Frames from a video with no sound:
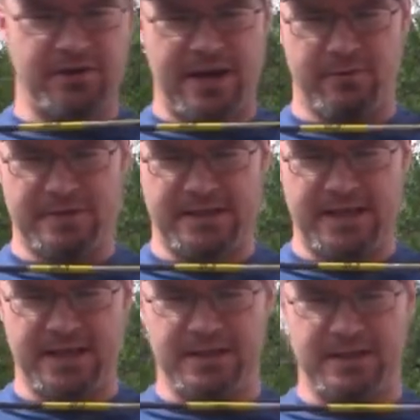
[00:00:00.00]
that was
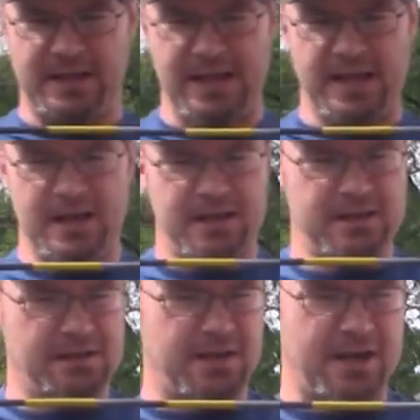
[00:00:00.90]
in the
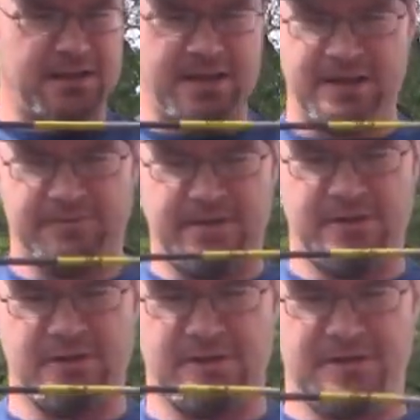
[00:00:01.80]
test
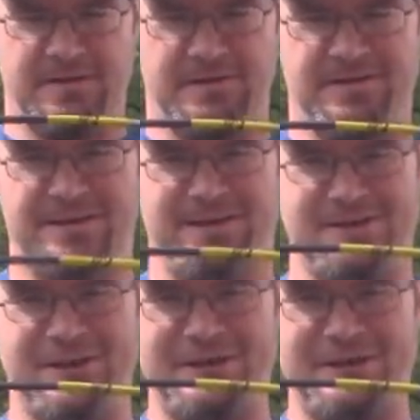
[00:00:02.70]
fixture, and you